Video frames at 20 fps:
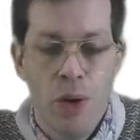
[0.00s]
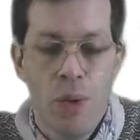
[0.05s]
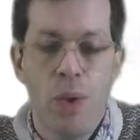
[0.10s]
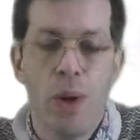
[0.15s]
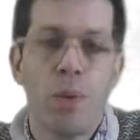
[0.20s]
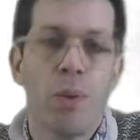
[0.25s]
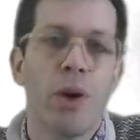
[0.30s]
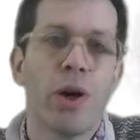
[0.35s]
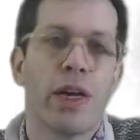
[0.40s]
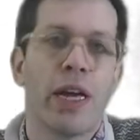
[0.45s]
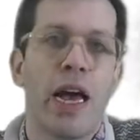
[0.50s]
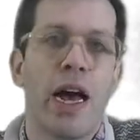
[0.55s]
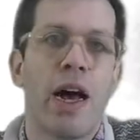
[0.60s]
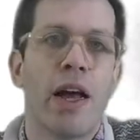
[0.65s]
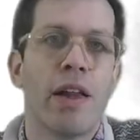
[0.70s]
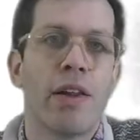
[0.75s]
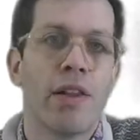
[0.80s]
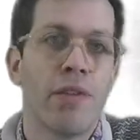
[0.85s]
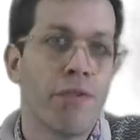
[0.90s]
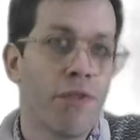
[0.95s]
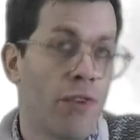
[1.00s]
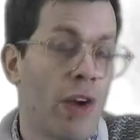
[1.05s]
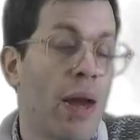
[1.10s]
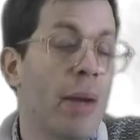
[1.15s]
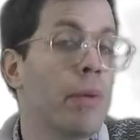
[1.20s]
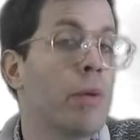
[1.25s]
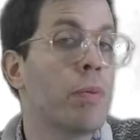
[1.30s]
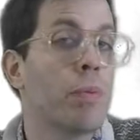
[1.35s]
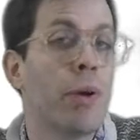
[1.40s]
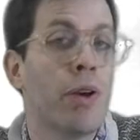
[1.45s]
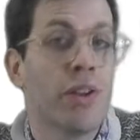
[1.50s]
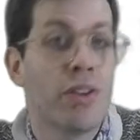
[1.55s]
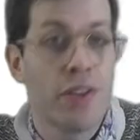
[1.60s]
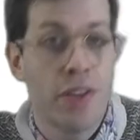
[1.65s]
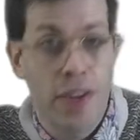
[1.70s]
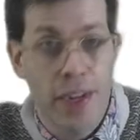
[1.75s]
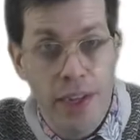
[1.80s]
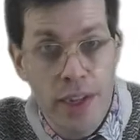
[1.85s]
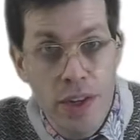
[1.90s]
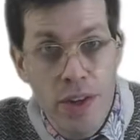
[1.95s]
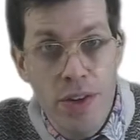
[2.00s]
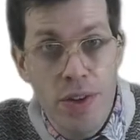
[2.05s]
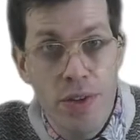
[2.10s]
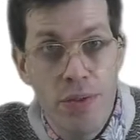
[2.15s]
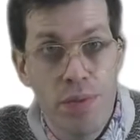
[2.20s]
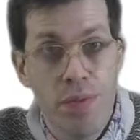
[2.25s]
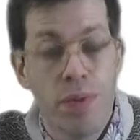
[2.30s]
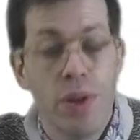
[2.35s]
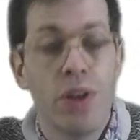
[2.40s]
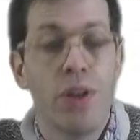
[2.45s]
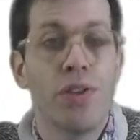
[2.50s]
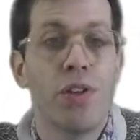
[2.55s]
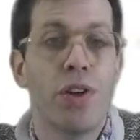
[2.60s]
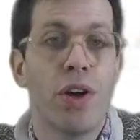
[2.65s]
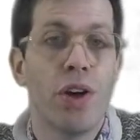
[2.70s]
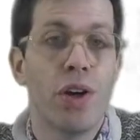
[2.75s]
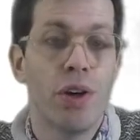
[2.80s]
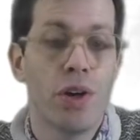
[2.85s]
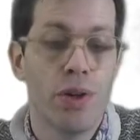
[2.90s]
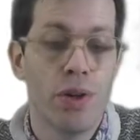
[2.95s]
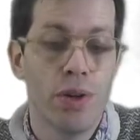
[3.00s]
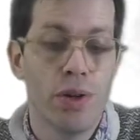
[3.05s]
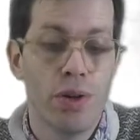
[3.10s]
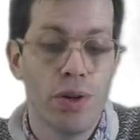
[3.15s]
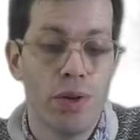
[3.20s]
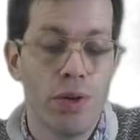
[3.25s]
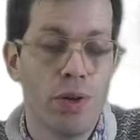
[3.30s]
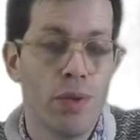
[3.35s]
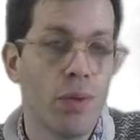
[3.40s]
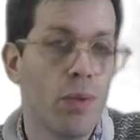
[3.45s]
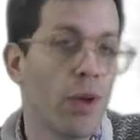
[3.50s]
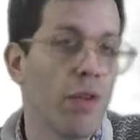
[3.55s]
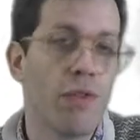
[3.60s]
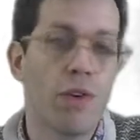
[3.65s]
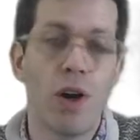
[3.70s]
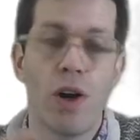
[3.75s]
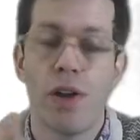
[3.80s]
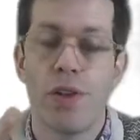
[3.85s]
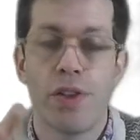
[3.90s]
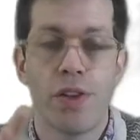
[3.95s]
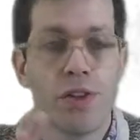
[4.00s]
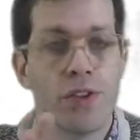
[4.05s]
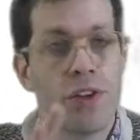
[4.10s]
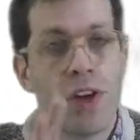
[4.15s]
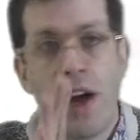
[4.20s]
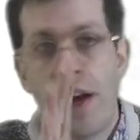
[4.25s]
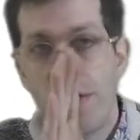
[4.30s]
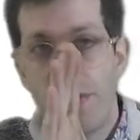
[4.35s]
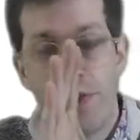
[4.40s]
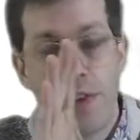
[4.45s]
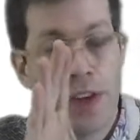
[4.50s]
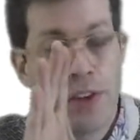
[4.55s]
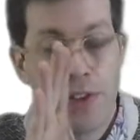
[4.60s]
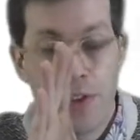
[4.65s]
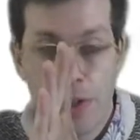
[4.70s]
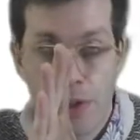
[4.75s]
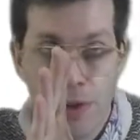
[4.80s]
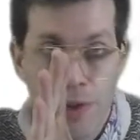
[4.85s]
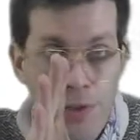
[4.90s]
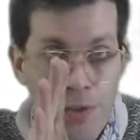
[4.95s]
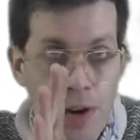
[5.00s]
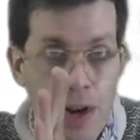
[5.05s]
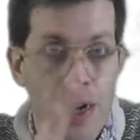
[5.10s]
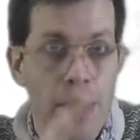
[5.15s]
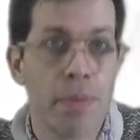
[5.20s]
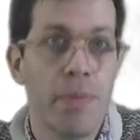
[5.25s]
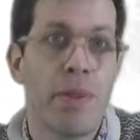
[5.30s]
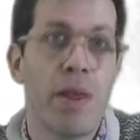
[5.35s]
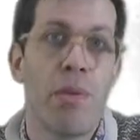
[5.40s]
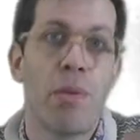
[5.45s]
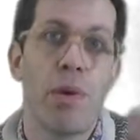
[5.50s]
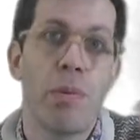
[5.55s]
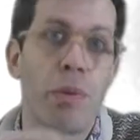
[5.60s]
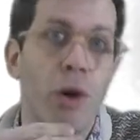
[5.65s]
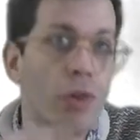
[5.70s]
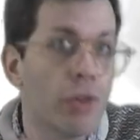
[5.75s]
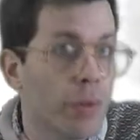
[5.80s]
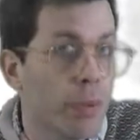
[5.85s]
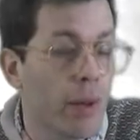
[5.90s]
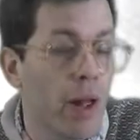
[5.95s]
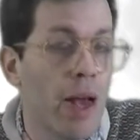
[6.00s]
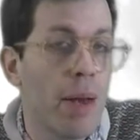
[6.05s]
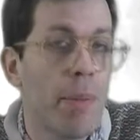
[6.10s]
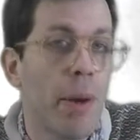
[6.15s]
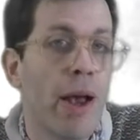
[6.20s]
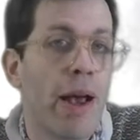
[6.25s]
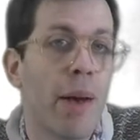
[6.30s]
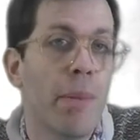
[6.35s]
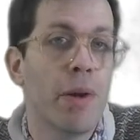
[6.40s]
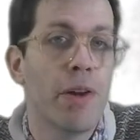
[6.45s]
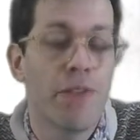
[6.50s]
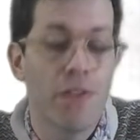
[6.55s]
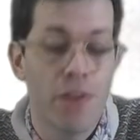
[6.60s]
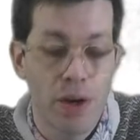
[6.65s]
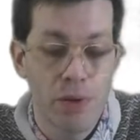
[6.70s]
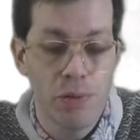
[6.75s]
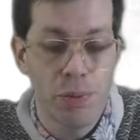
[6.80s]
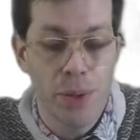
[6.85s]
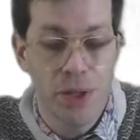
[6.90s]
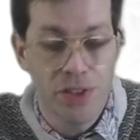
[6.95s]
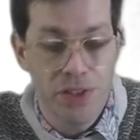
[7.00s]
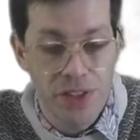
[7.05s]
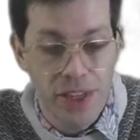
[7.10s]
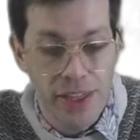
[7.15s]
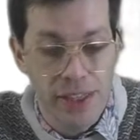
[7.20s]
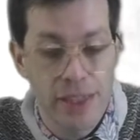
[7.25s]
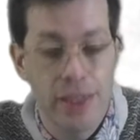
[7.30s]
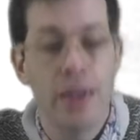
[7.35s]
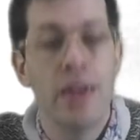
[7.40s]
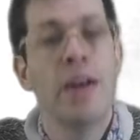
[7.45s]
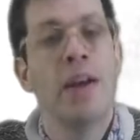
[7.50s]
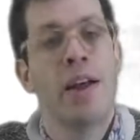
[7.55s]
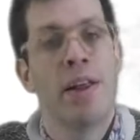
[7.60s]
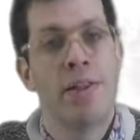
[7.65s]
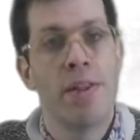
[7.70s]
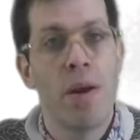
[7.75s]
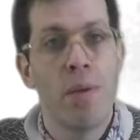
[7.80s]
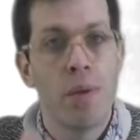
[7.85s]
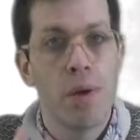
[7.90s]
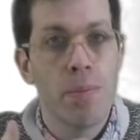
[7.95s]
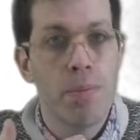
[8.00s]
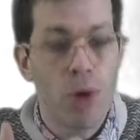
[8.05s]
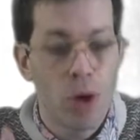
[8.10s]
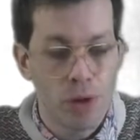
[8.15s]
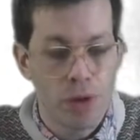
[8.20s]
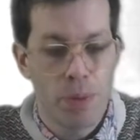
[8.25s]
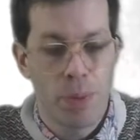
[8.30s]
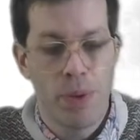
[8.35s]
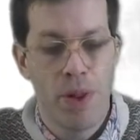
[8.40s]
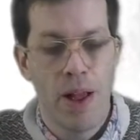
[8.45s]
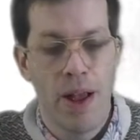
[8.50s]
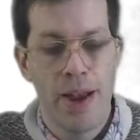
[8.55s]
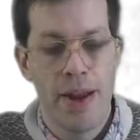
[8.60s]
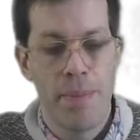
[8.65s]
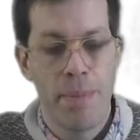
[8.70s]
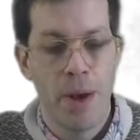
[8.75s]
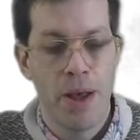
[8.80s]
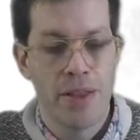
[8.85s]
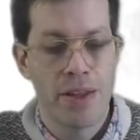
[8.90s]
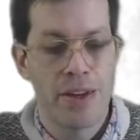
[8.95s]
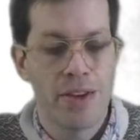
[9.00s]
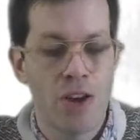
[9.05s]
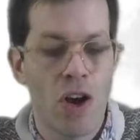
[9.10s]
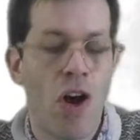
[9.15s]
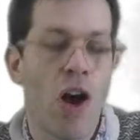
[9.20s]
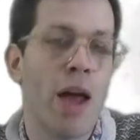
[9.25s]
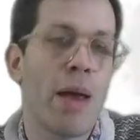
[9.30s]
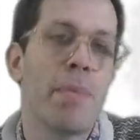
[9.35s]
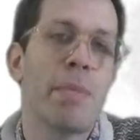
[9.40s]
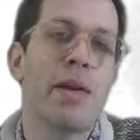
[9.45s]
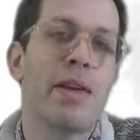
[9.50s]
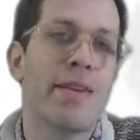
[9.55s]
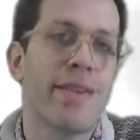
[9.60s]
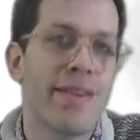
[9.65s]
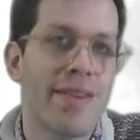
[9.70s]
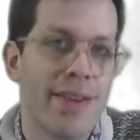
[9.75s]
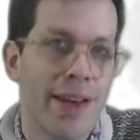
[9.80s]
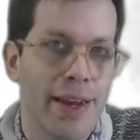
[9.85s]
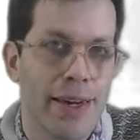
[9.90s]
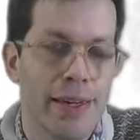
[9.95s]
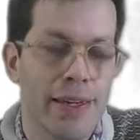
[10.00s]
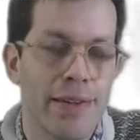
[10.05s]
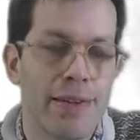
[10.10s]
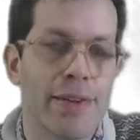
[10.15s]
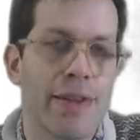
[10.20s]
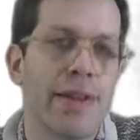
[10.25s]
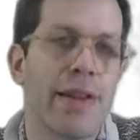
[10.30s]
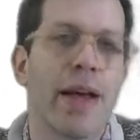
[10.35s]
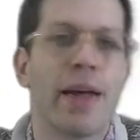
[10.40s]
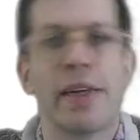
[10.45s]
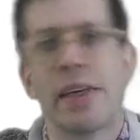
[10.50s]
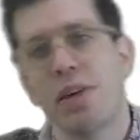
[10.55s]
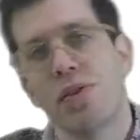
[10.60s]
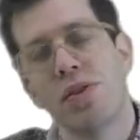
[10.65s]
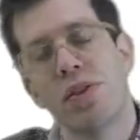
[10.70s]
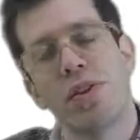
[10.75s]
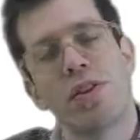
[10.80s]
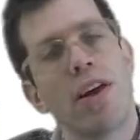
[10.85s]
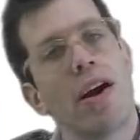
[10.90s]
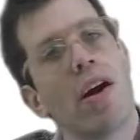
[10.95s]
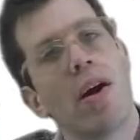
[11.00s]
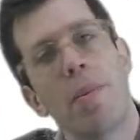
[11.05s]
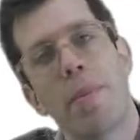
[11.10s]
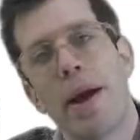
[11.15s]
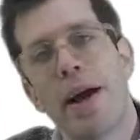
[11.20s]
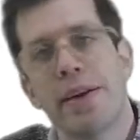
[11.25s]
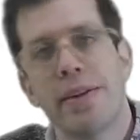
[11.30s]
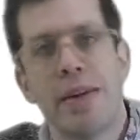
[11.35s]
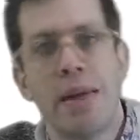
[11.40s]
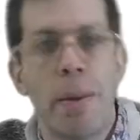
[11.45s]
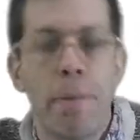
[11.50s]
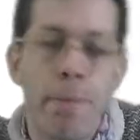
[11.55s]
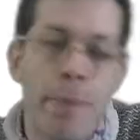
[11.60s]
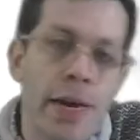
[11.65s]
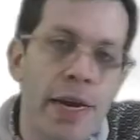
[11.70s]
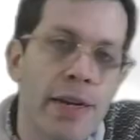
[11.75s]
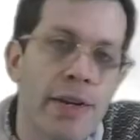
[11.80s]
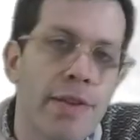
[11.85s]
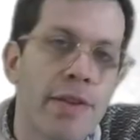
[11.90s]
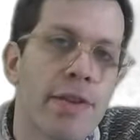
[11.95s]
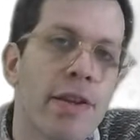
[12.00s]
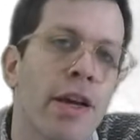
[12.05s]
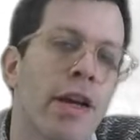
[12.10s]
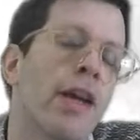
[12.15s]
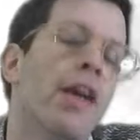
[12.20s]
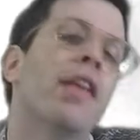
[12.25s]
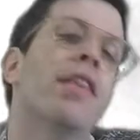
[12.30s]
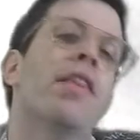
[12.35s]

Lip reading: We work out the frames per second. So we've got the size of our single frame, then we multiply it by how many frames per second, then we multiply it by the time in seconds, and that gives us our amount in bits.